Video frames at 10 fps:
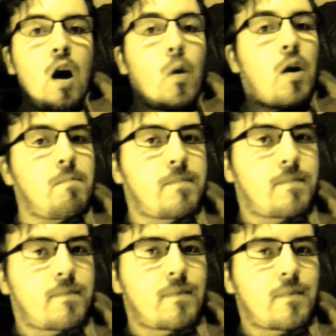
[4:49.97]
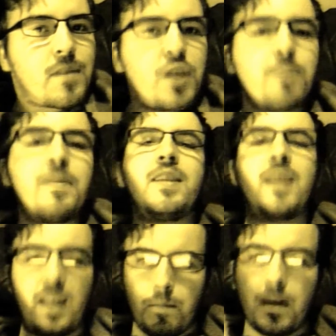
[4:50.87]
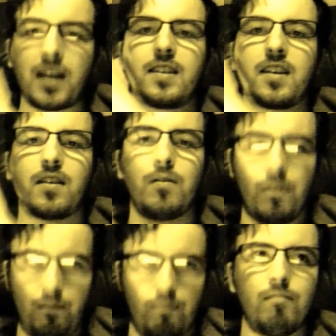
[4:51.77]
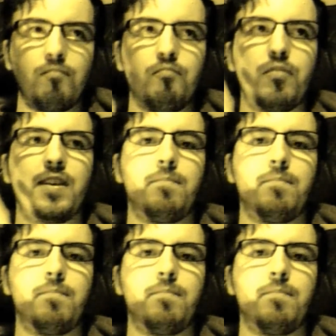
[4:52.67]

What? Too busy getting his belly tickled. Brilliant.